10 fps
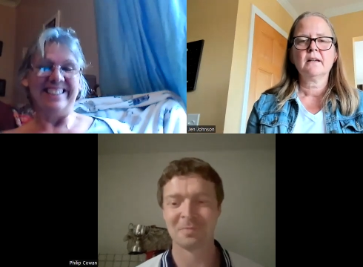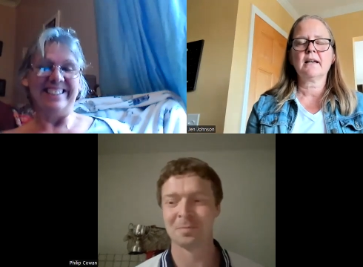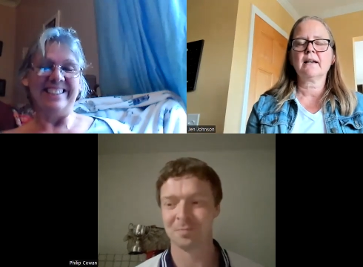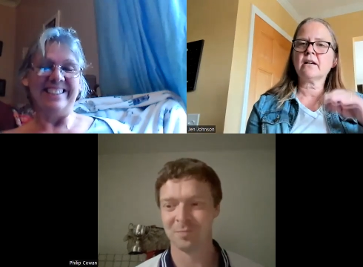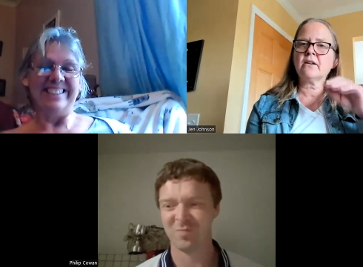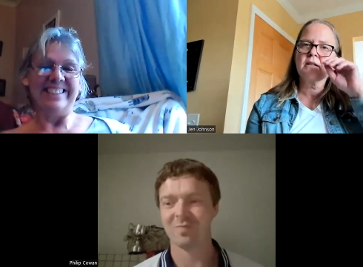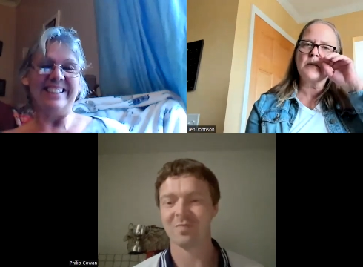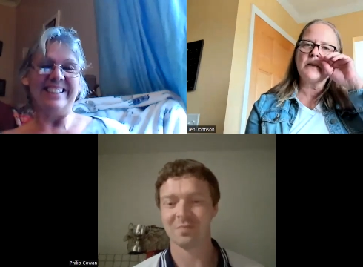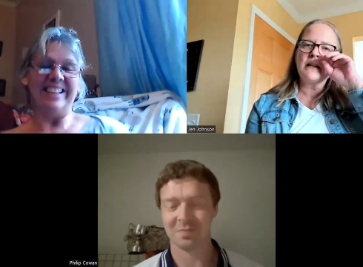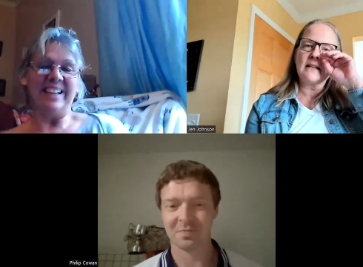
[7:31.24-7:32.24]
Speaker 1: Yeah. Yeah, Garrett
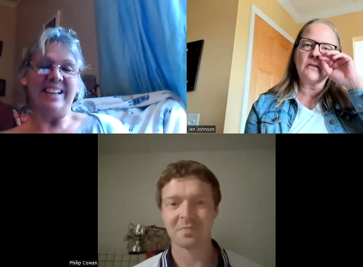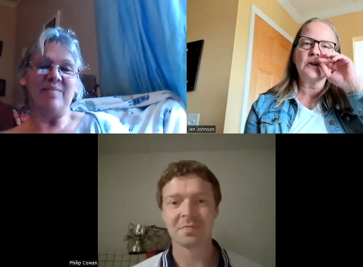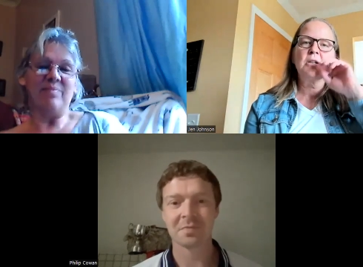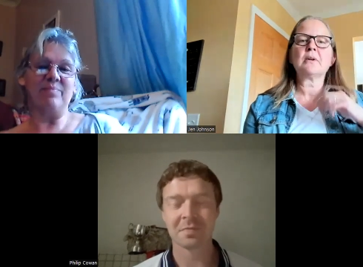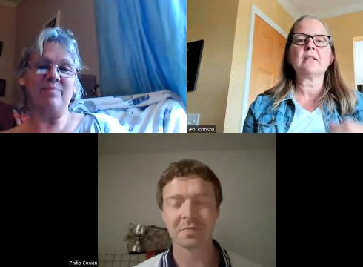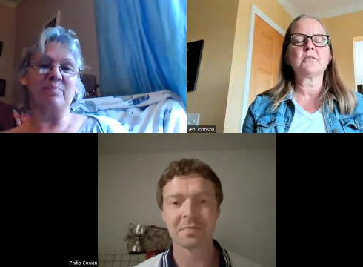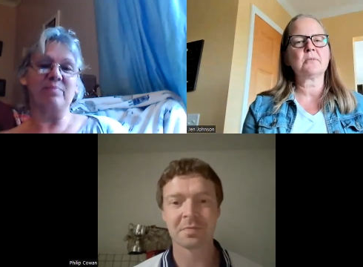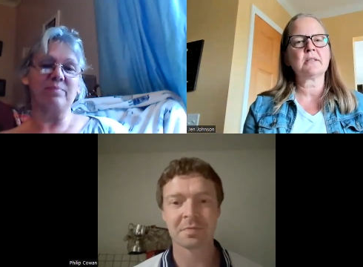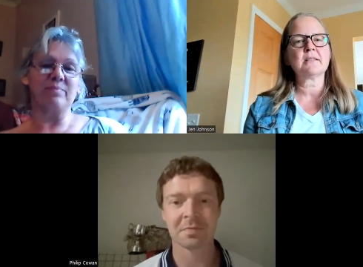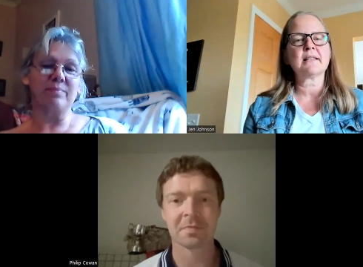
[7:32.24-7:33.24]
explained that really well to
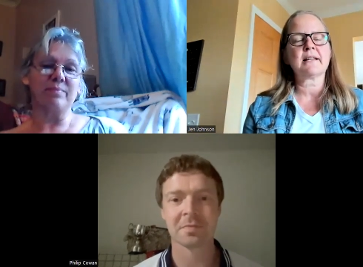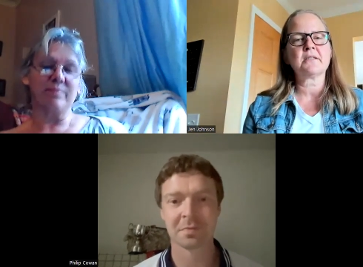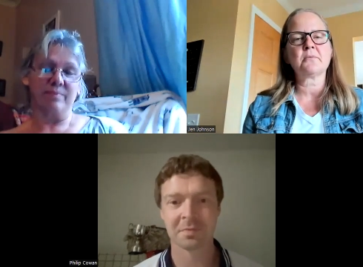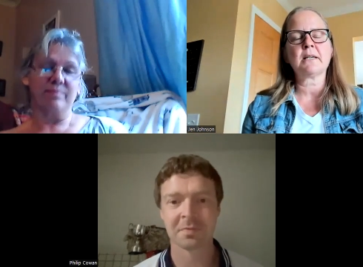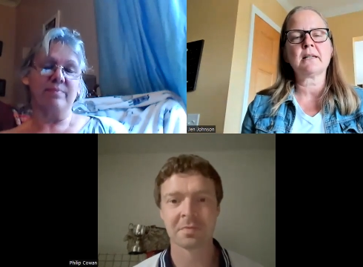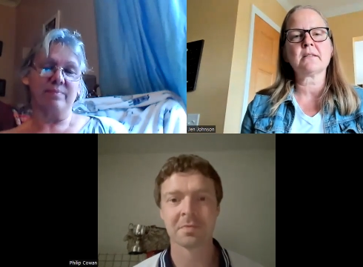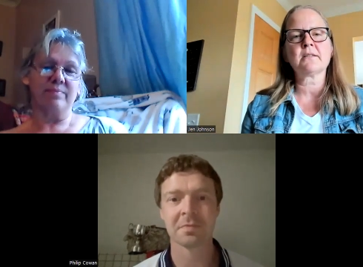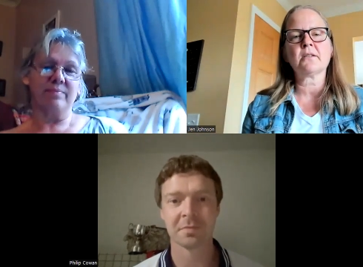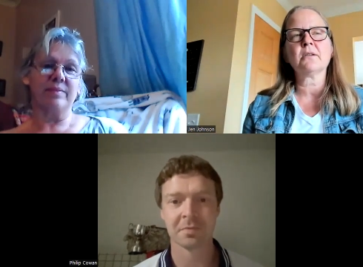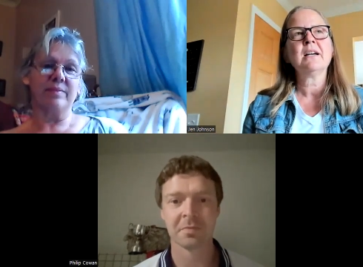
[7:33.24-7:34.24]
us last week.
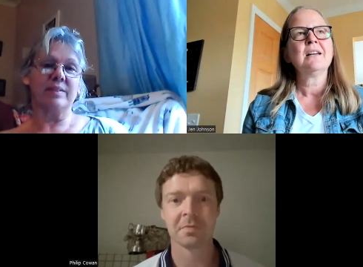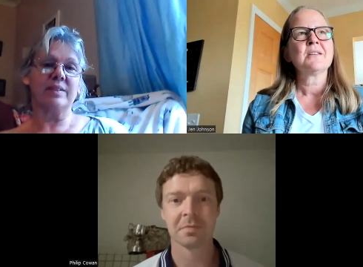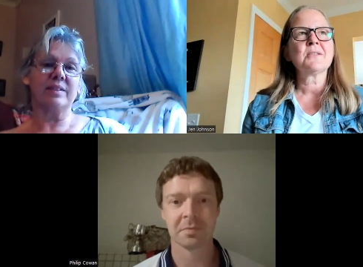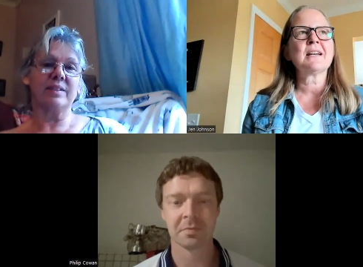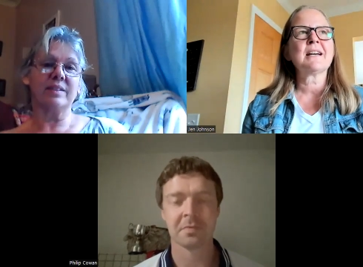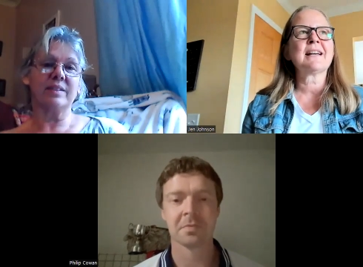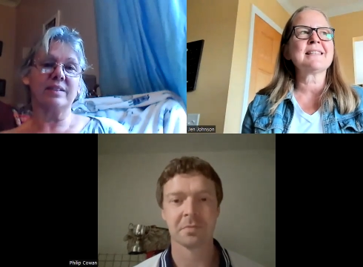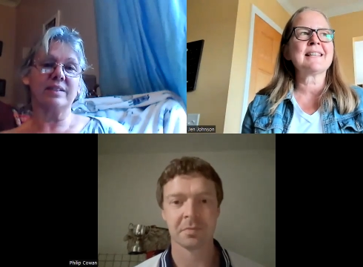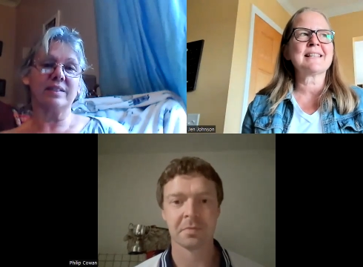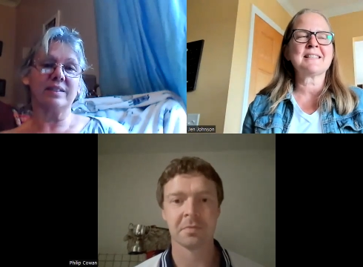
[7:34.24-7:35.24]
So, so yeah, I guess
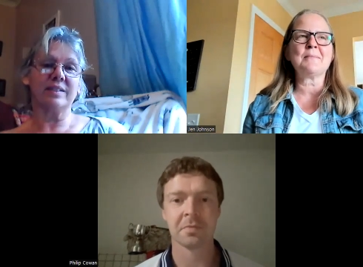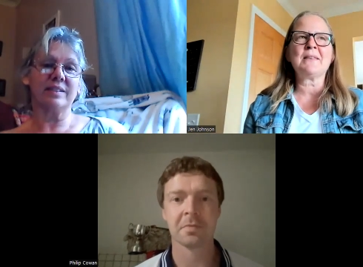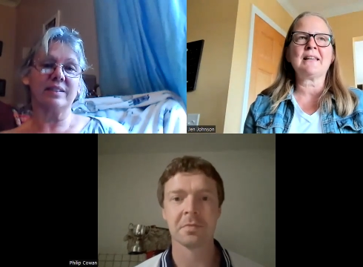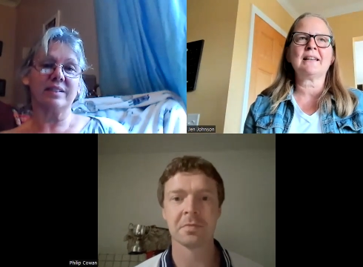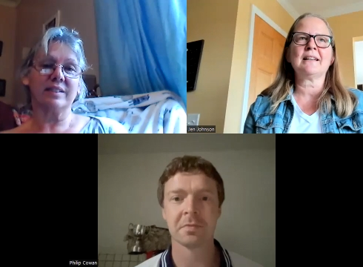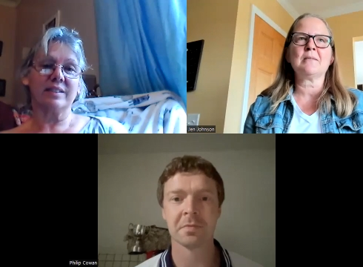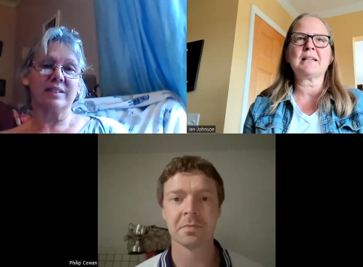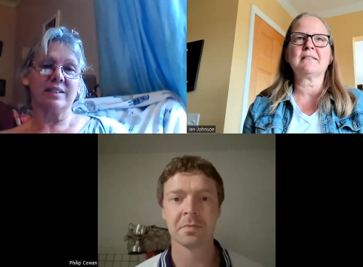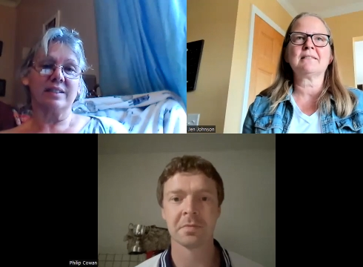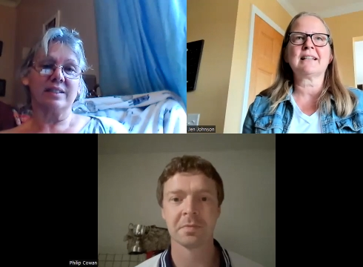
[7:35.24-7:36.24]
that's something, I
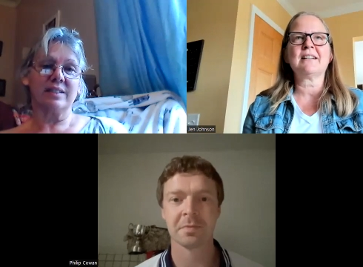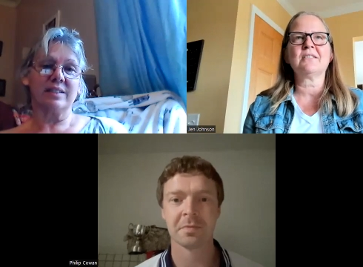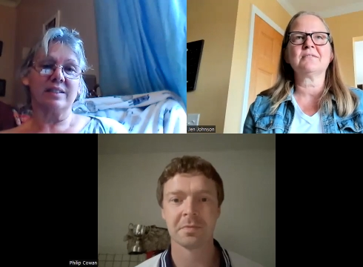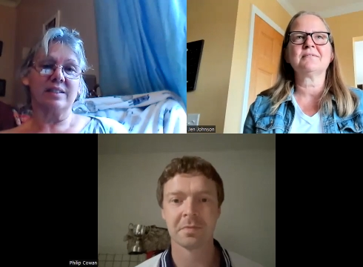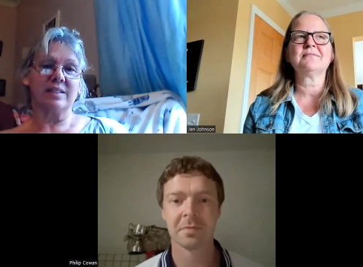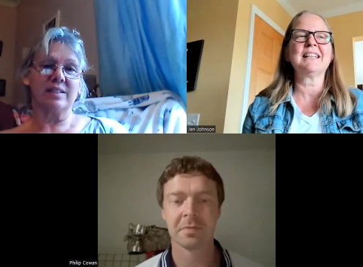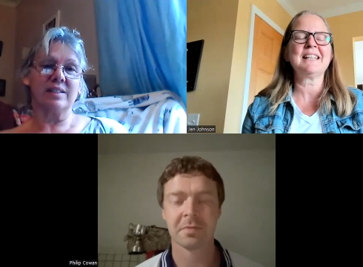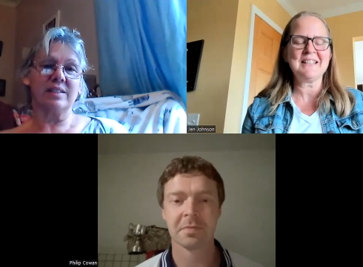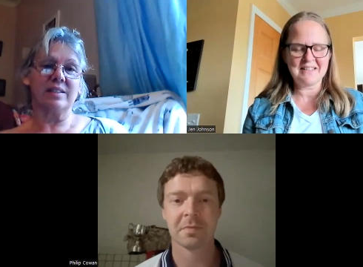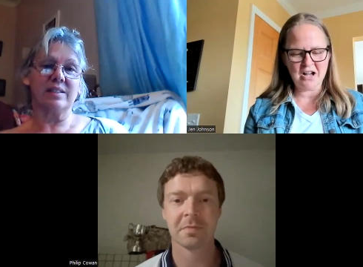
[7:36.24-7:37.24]
mean, kind of
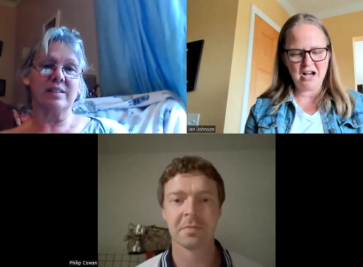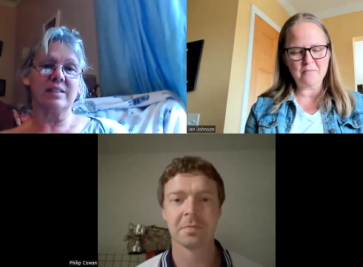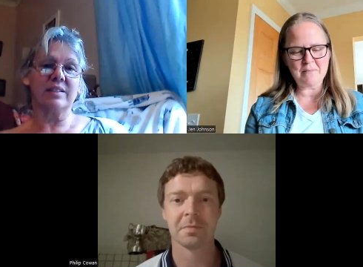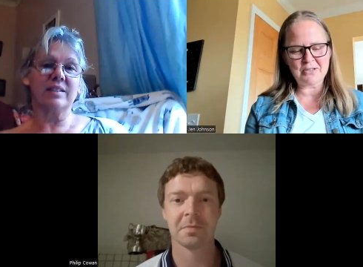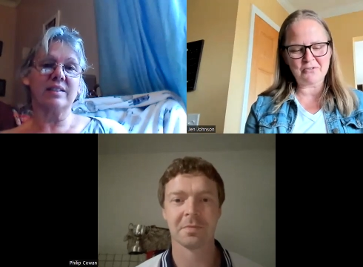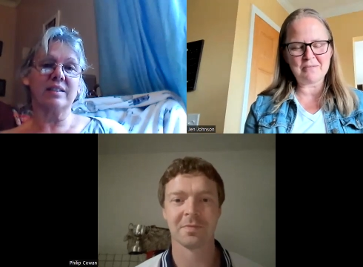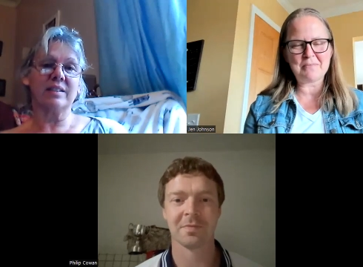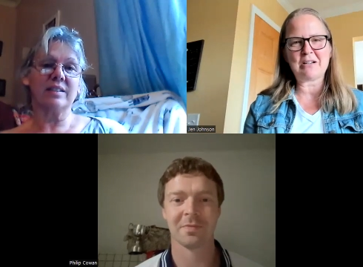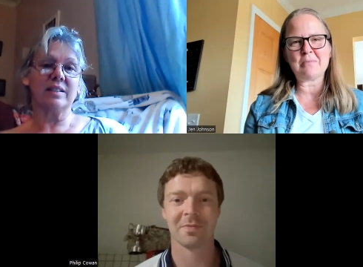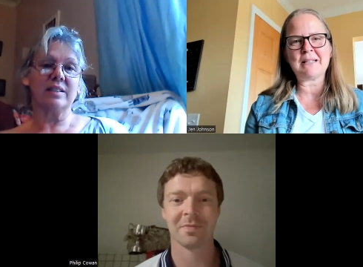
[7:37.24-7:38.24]
off my script
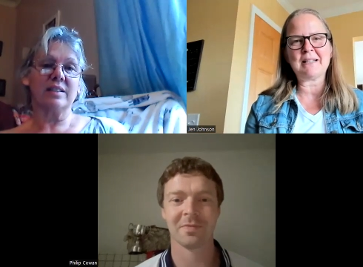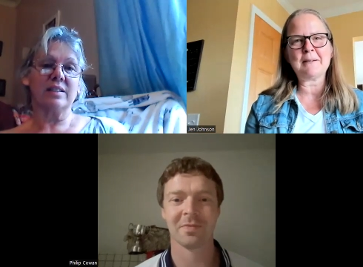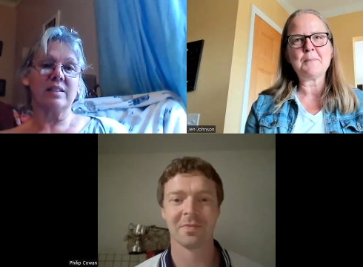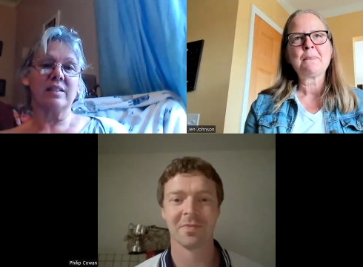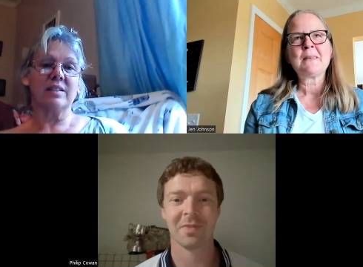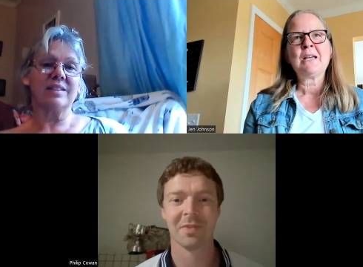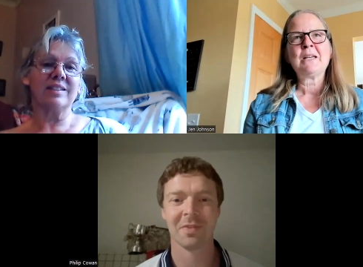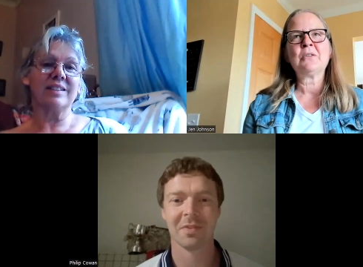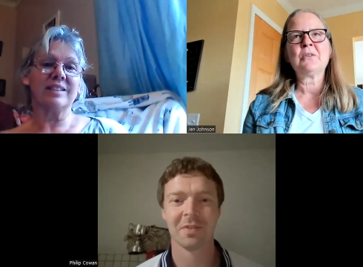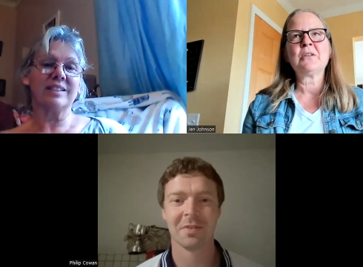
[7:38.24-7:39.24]
here, but
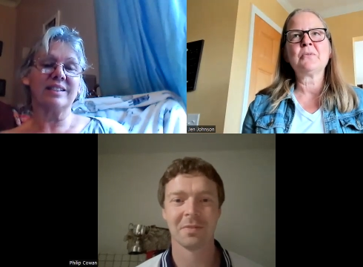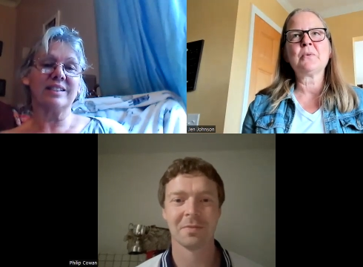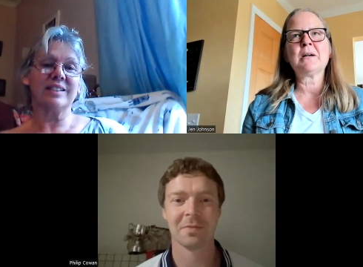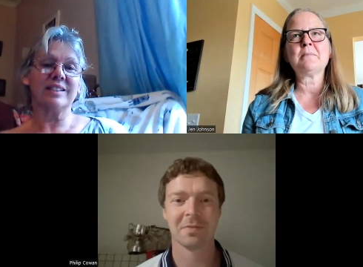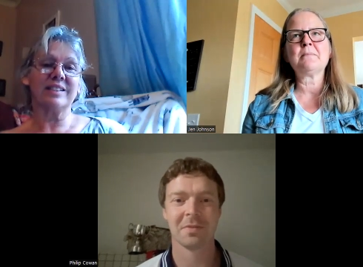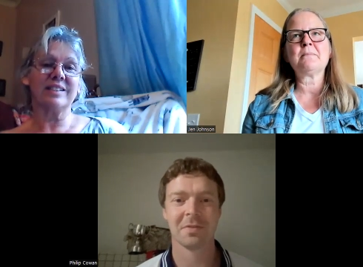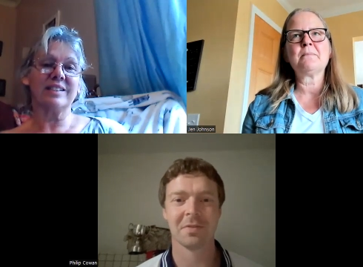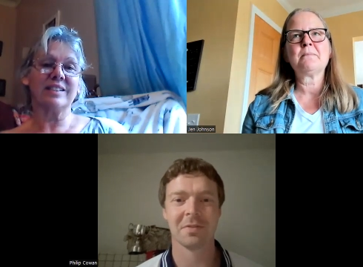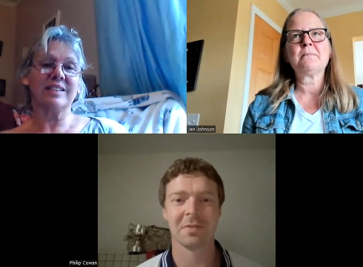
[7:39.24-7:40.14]
you know, you, um,